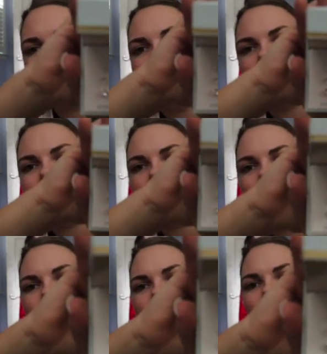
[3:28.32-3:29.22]
Like I
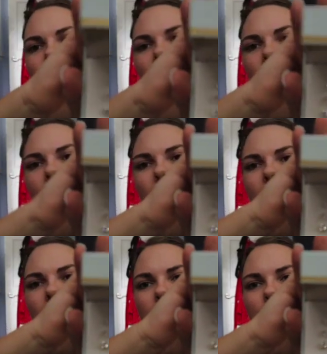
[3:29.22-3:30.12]
said,
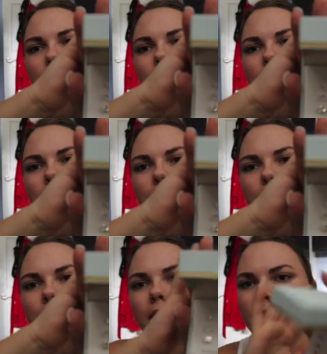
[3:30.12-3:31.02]
not a beauty
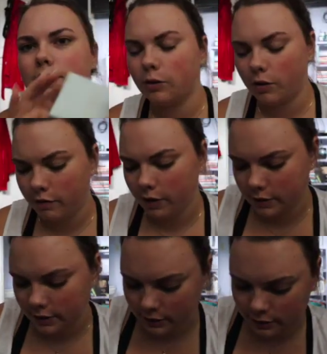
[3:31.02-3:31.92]
YouTuber. Yeah, still not
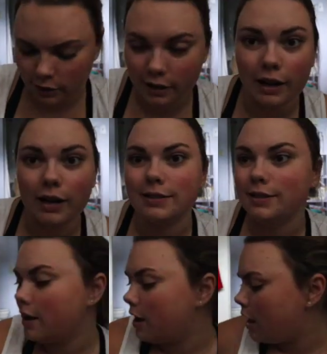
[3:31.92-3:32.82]
focusing. Sorry guys.